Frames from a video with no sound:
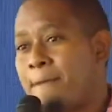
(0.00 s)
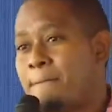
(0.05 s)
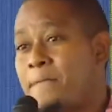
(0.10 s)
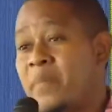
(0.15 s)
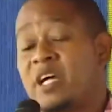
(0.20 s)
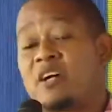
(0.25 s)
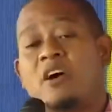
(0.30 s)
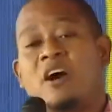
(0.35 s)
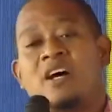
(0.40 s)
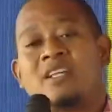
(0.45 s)

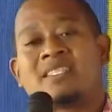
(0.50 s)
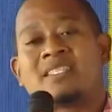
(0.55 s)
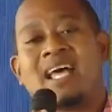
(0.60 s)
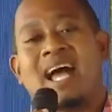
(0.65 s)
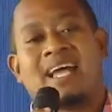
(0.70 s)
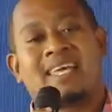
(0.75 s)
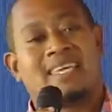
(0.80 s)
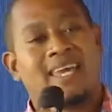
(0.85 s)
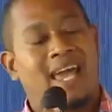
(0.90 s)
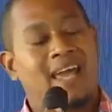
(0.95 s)
Because
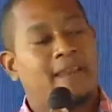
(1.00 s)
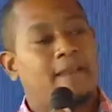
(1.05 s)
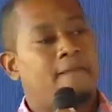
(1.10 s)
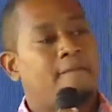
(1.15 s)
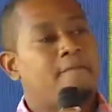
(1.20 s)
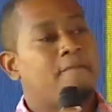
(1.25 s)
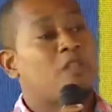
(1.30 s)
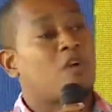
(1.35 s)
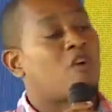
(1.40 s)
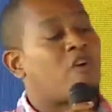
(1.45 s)

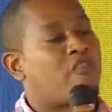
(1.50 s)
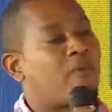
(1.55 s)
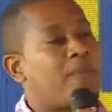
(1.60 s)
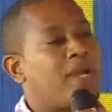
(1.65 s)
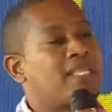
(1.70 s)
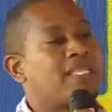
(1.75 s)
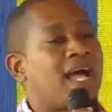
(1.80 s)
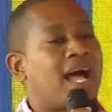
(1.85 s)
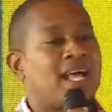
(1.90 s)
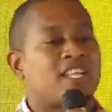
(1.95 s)
again, the
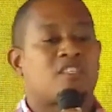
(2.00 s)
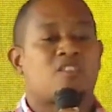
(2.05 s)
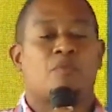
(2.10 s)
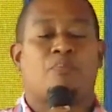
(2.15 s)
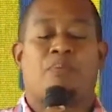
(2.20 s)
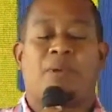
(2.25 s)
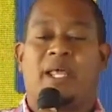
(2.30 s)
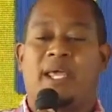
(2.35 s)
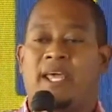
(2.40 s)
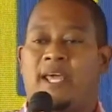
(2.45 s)
government has to
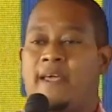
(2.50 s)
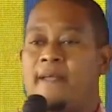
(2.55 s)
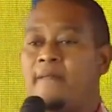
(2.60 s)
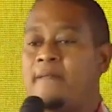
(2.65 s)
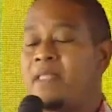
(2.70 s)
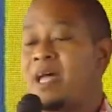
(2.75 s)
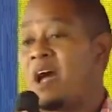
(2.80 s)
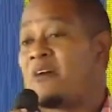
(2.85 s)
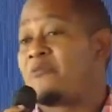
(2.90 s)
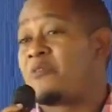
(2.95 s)
play
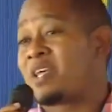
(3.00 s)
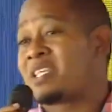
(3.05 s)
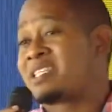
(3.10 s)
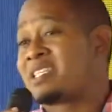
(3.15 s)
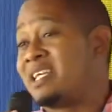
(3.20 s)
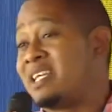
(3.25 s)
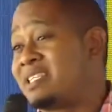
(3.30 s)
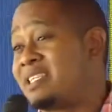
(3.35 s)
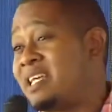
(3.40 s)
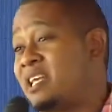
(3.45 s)
a
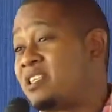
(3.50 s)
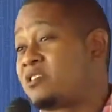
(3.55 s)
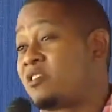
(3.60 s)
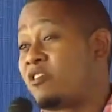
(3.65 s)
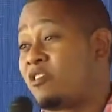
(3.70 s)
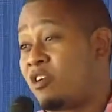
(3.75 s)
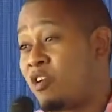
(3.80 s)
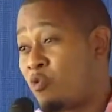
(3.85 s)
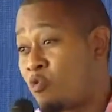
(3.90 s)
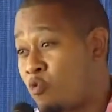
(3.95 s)

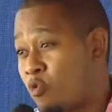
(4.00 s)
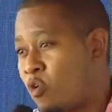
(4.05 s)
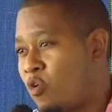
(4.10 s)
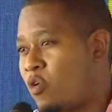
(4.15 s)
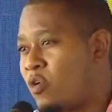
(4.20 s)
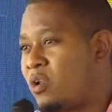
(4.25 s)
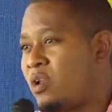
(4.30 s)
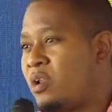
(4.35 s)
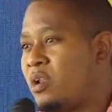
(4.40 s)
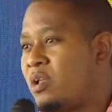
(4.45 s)
facilitatory
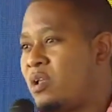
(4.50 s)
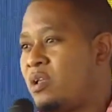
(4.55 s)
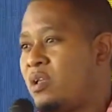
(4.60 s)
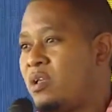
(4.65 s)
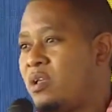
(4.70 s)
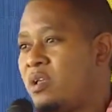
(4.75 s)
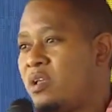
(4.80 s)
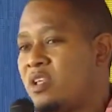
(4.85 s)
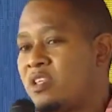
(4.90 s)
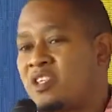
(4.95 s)
role
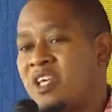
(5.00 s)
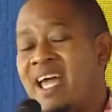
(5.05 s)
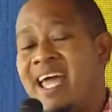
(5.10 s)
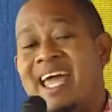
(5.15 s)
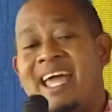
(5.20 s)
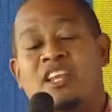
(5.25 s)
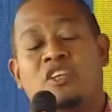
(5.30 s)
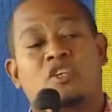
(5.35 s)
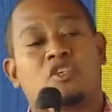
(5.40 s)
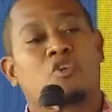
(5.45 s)
to
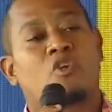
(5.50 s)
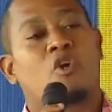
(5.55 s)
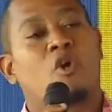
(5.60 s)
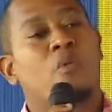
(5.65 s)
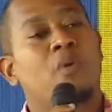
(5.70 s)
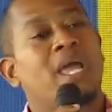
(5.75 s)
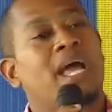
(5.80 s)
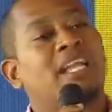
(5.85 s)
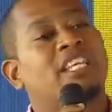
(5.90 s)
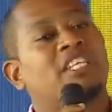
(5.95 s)
ensure
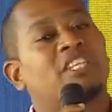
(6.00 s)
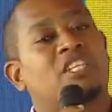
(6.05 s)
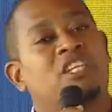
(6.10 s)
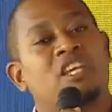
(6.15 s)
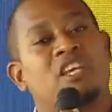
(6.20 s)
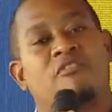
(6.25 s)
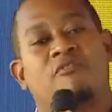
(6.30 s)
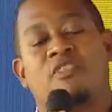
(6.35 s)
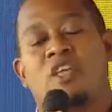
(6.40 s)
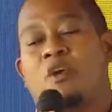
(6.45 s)
we
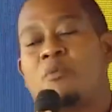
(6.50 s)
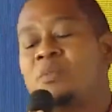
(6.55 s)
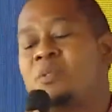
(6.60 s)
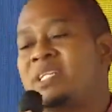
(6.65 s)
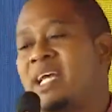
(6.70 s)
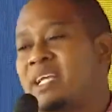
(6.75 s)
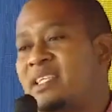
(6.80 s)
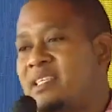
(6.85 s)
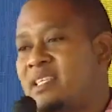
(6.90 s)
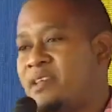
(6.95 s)
achieve the
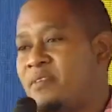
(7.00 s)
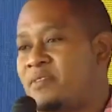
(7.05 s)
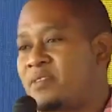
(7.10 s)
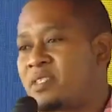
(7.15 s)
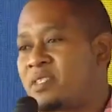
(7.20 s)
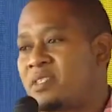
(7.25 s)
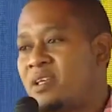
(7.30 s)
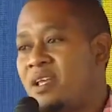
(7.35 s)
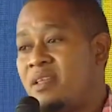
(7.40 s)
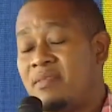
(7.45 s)

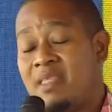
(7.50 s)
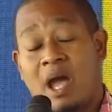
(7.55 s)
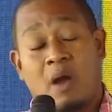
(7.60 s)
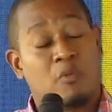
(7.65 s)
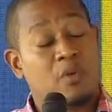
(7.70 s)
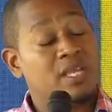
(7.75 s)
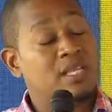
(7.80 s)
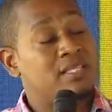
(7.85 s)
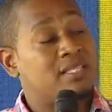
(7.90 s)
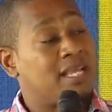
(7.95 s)
objectives that
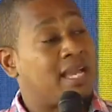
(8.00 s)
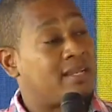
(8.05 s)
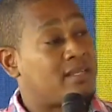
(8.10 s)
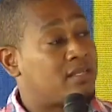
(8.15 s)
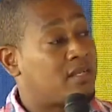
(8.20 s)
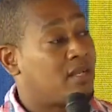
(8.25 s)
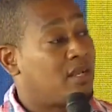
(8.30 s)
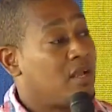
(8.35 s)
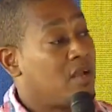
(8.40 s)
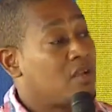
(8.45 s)
we
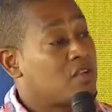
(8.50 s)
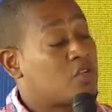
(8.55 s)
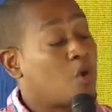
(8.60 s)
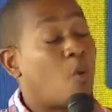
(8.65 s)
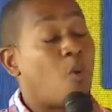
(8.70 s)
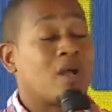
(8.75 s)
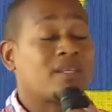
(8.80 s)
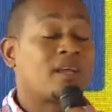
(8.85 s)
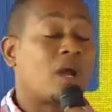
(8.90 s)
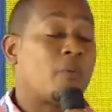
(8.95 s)
set. So
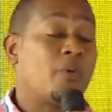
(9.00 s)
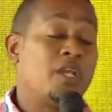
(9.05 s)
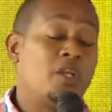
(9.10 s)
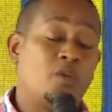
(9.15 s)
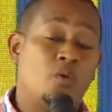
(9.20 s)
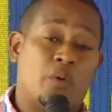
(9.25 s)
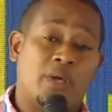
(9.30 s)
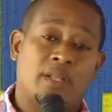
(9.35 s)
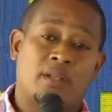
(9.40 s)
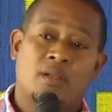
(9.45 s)
what are we
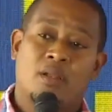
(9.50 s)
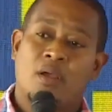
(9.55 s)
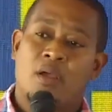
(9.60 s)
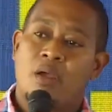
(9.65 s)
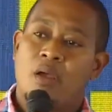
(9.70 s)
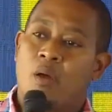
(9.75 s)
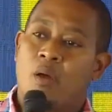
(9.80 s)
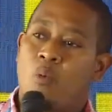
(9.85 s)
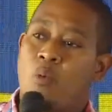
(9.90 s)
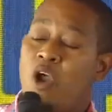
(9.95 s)
doing?
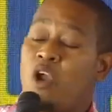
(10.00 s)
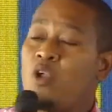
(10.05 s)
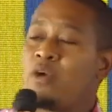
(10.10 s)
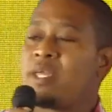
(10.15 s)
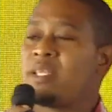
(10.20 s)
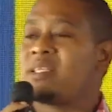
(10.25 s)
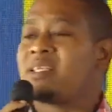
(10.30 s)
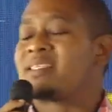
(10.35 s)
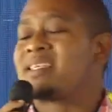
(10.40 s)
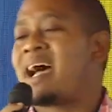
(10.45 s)
We're
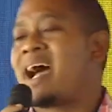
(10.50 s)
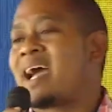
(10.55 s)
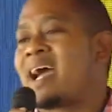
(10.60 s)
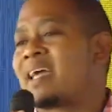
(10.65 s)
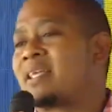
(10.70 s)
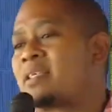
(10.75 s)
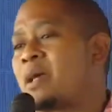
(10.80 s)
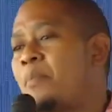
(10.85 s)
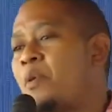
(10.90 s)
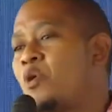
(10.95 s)
looking to
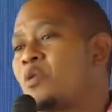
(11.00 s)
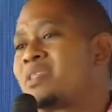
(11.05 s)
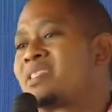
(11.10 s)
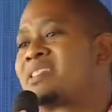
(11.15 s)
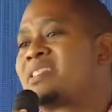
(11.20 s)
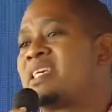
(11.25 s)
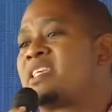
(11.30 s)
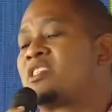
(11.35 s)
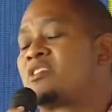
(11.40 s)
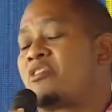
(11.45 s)
target about
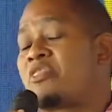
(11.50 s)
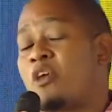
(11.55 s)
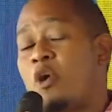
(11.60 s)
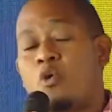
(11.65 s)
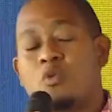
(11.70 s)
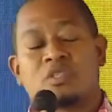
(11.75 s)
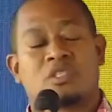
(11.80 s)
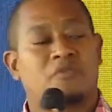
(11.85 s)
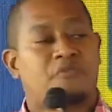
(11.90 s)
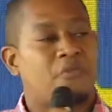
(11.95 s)

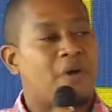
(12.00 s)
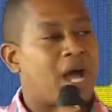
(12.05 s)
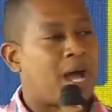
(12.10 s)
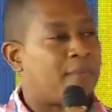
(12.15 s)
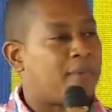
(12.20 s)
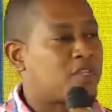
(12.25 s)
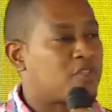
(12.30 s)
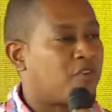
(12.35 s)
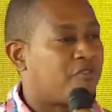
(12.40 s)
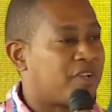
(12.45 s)
6,000
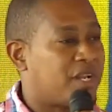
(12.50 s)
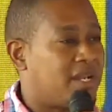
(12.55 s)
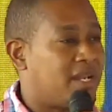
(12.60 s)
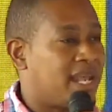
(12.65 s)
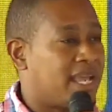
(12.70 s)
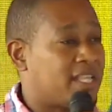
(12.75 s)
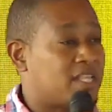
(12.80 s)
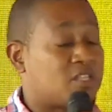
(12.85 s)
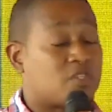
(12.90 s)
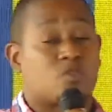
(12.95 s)
farmers over the
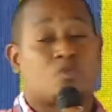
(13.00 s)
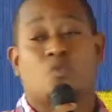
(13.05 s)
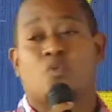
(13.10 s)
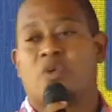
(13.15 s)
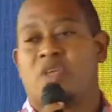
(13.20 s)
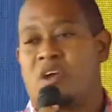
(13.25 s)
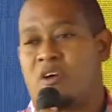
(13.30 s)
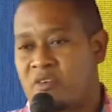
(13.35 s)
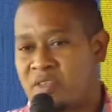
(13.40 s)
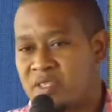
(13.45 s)
next 2
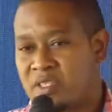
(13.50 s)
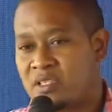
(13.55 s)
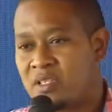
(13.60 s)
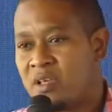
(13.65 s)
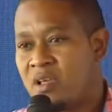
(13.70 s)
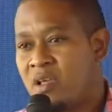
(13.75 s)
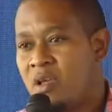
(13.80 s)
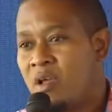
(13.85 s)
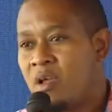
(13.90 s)
years.